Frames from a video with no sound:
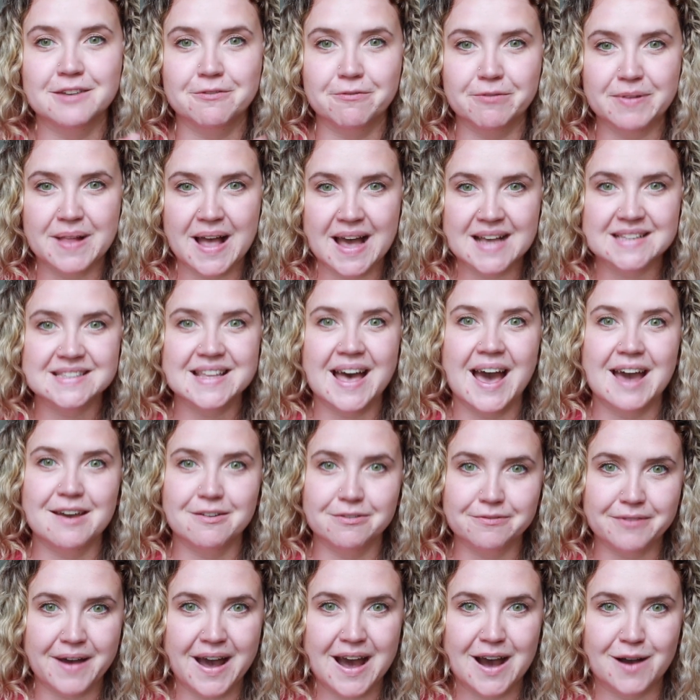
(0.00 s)
the flights that I
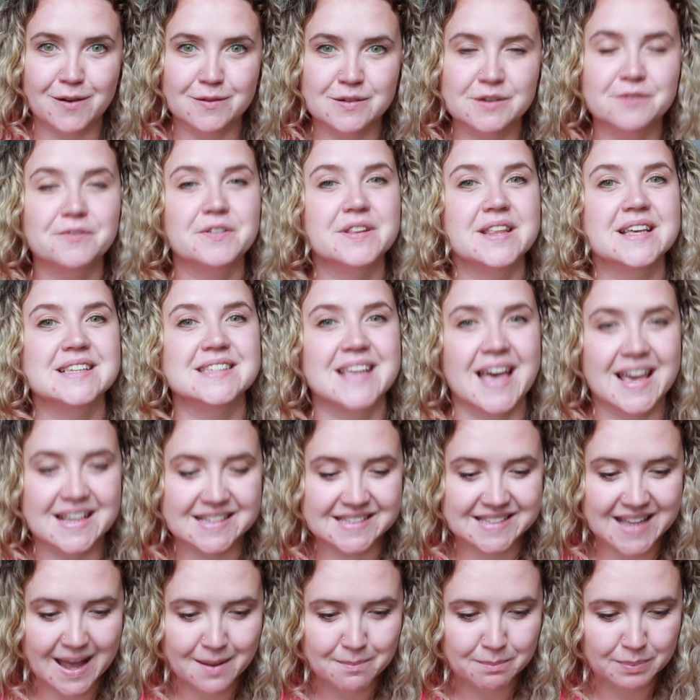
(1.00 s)
found for this
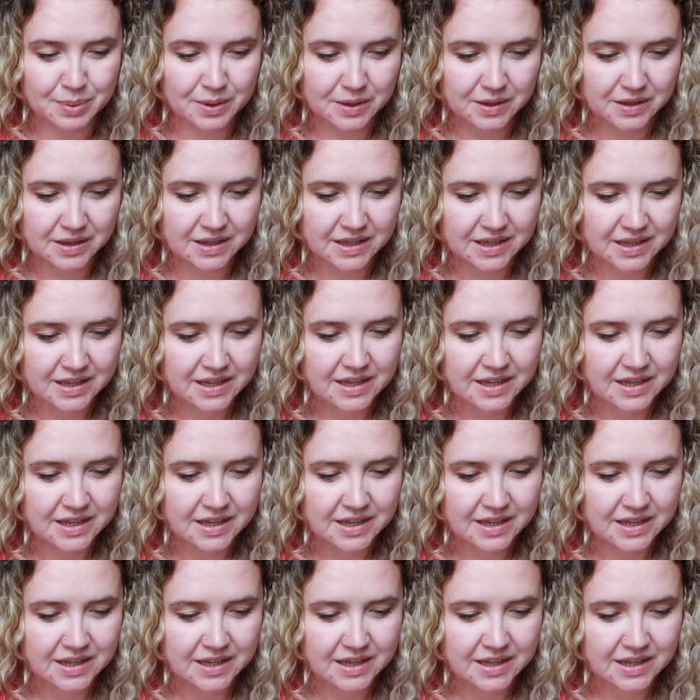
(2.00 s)
example.